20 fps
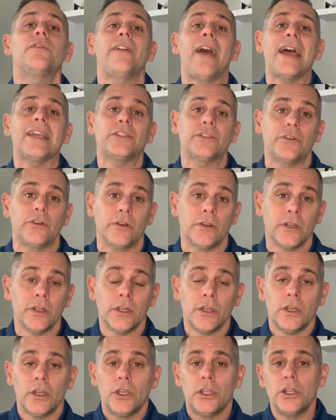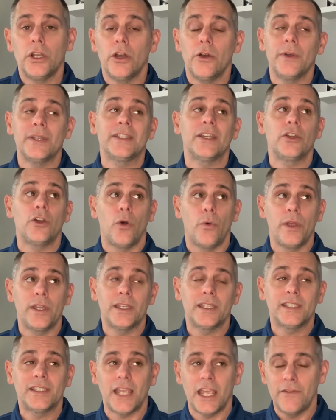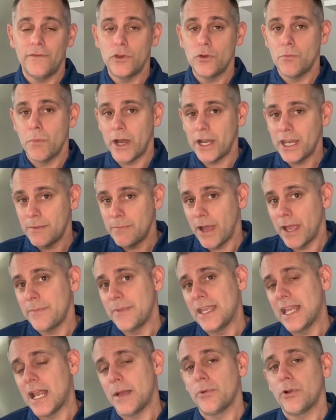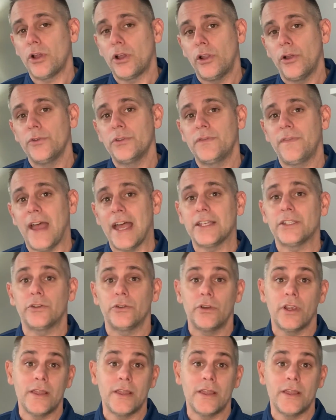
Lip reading: faster? You know, is it going to save you money by being able to close faster?